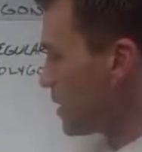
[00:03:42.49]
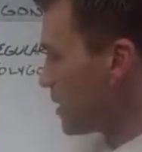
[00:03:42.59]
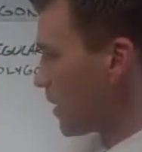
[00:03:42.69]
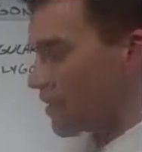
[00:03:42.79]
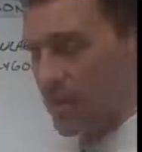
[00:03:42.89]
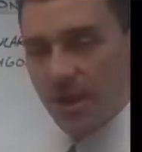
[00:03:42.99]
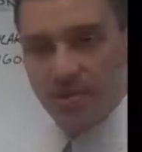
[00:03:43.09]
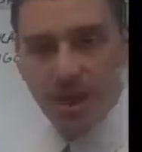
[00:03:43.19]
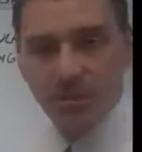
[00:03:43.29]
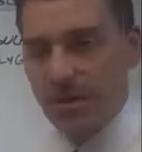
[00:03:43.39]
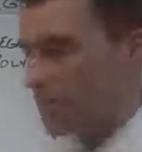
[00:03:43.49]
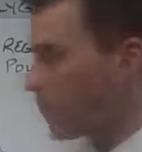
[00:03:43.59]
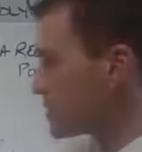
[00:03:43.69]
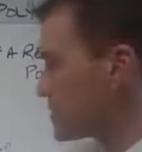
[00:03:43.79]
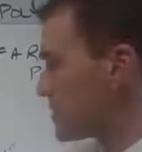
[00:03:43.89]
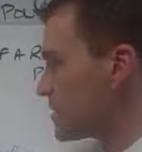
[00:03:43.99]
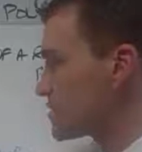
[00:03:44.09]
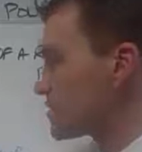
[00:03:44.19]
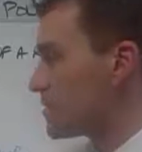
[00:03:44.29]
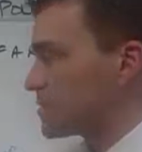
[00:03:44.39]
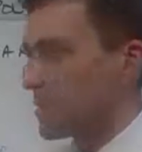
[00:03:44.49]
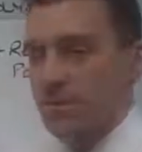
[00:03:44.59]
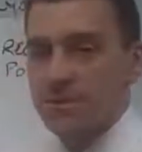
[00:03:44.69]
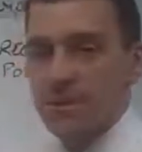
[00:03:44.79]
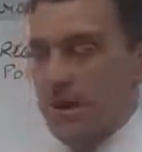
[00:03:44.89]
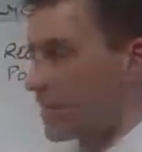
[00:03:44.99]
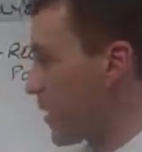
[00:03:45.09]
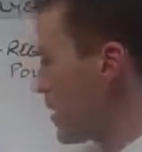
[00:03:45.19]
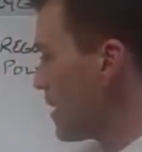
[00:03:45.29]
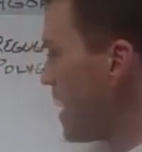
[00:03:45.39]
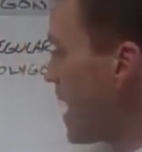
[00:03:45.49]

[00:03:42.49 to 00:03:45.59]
Now, I know we have AP courses in this school. That's not what it's talking about.